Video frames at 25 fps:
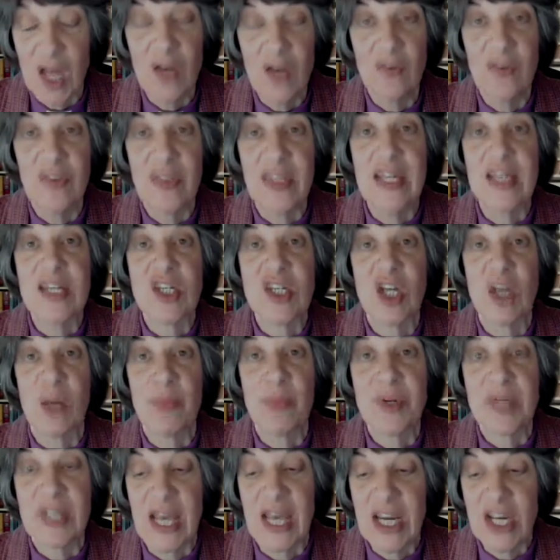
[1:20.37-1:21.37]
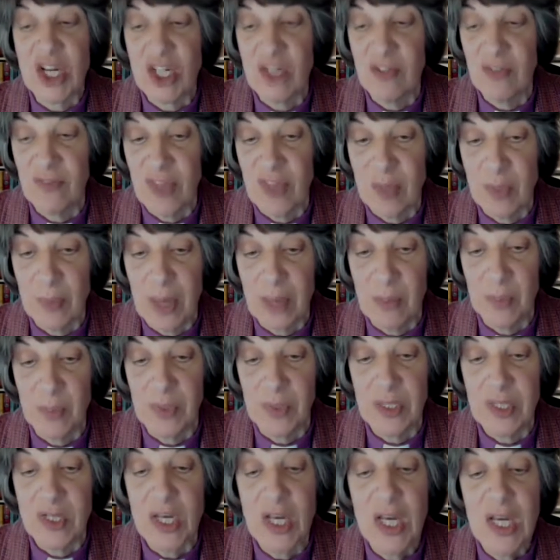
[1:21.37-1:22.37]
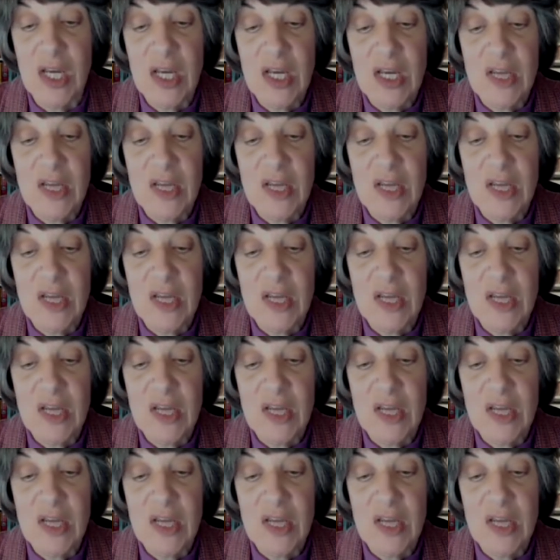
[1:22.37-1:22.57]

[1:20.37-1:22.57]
over the interpretation of the amendment,